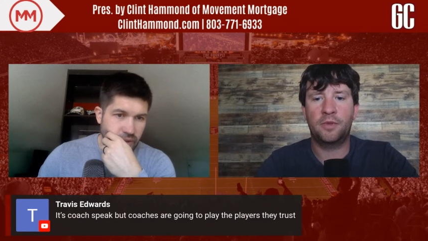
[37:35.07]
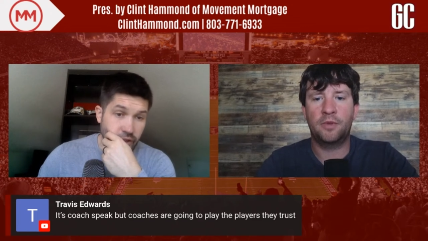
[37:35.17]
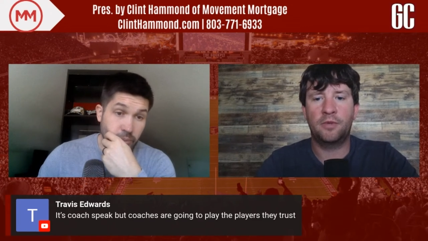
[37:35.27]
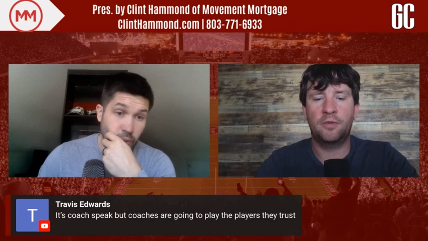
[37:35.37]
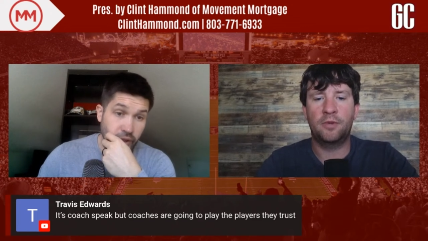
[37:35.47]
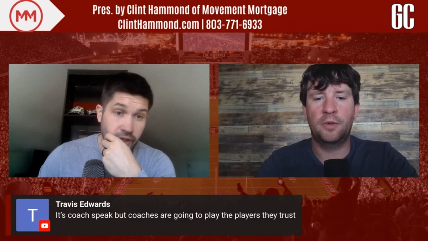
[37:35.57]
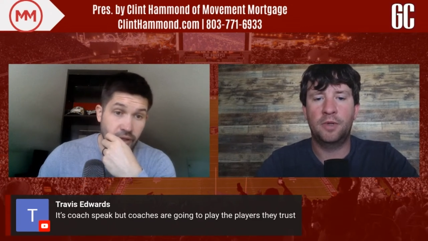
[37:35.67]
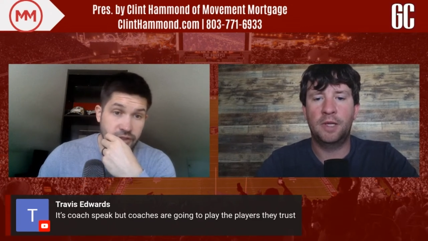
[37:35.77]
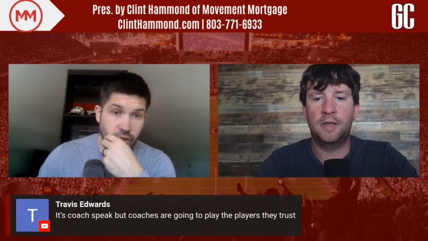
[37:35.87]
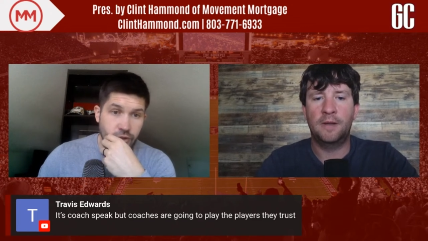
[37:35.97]
Speaker 1: a good point
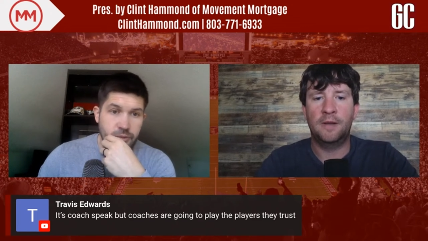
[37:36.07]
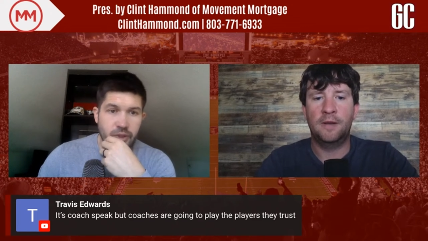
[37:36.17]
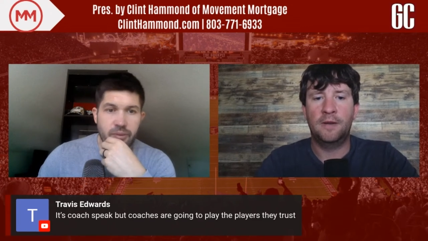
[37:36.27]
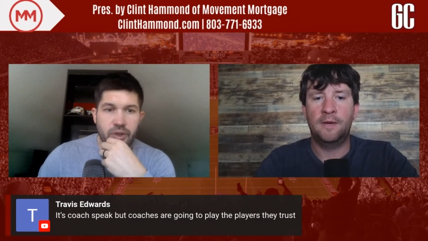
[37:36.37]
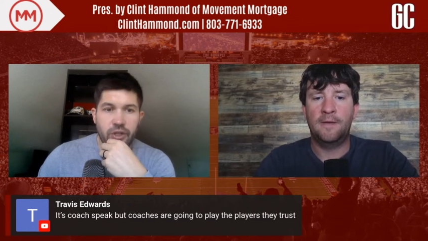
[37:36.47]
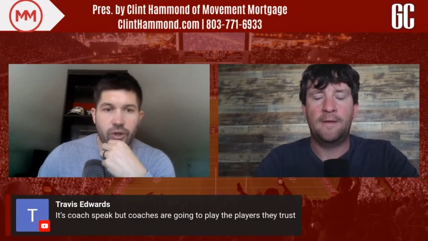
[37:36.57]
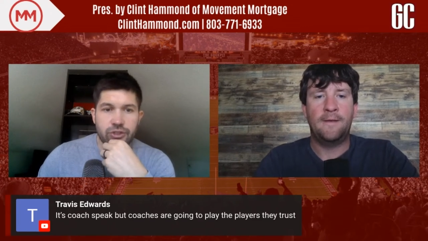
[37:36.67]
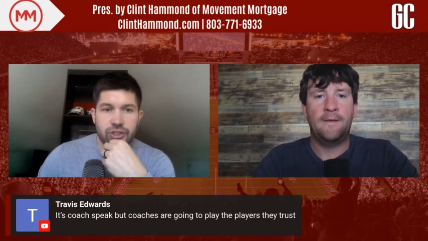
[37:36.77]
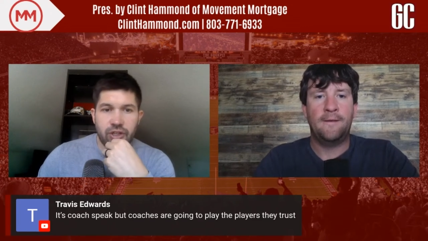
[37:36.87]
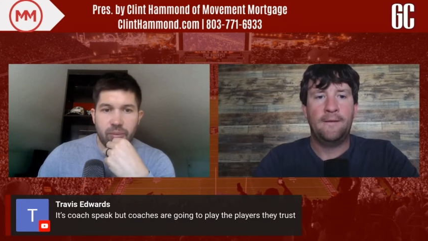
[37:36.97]
here is coach speak, but
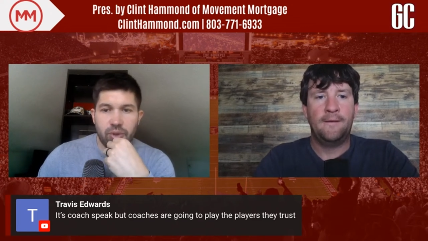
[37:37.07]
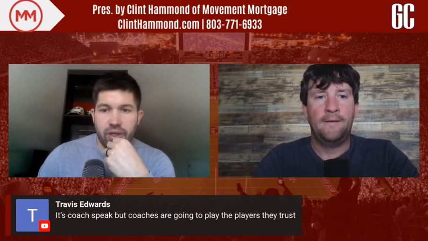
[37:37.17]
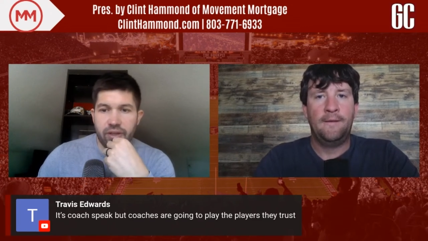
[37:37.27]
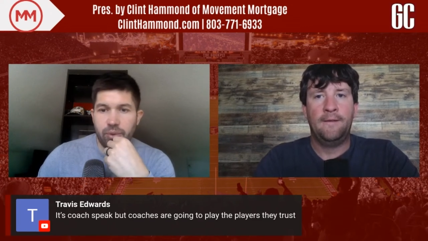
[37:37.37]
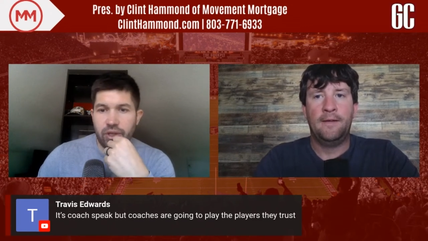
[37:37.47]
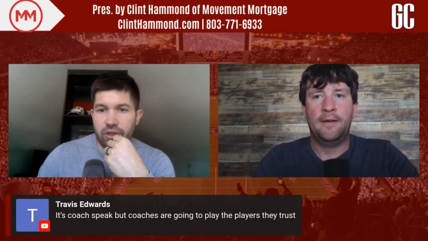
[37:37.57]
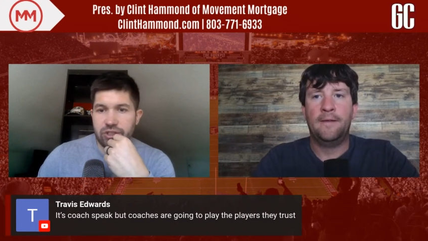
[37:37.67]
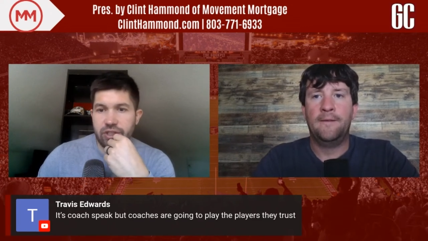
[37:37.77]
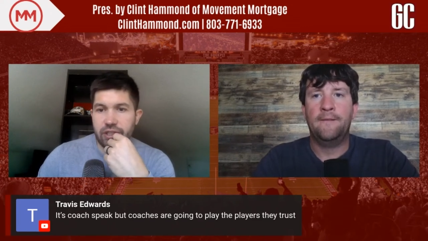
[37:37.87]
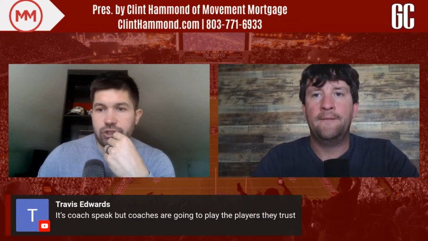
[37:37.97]
coaches are going to play the
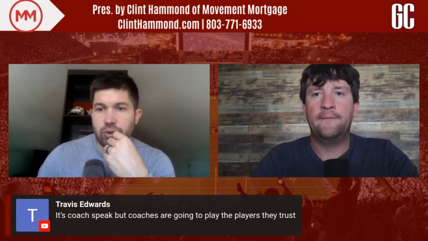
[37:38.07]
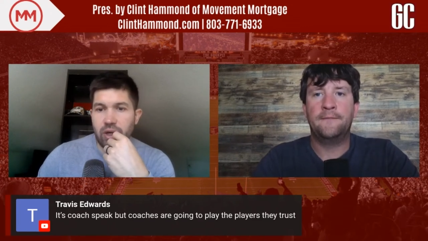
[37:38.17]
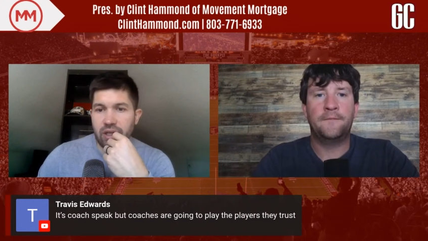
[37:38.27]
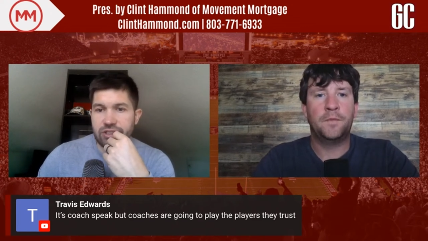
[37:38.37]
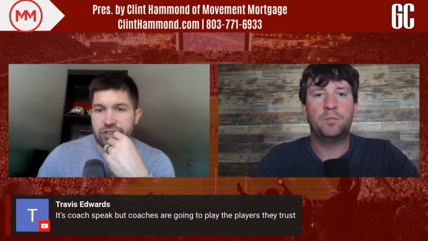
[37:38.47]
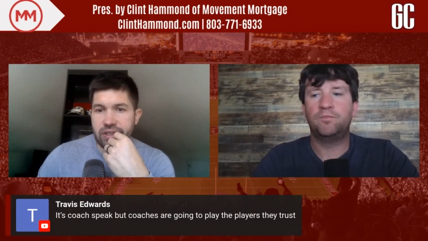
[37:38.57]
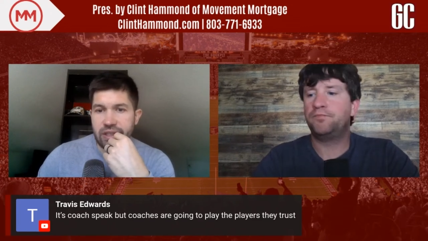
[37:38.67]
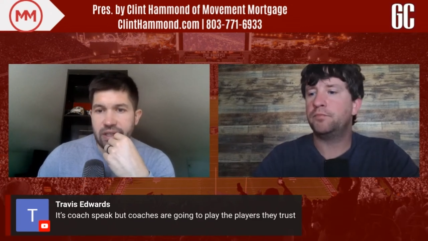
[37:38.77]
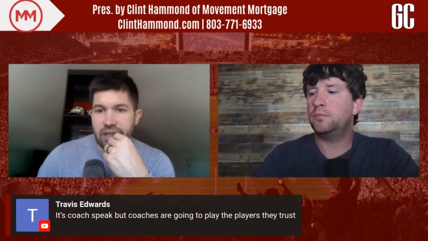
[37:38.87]
players they trust.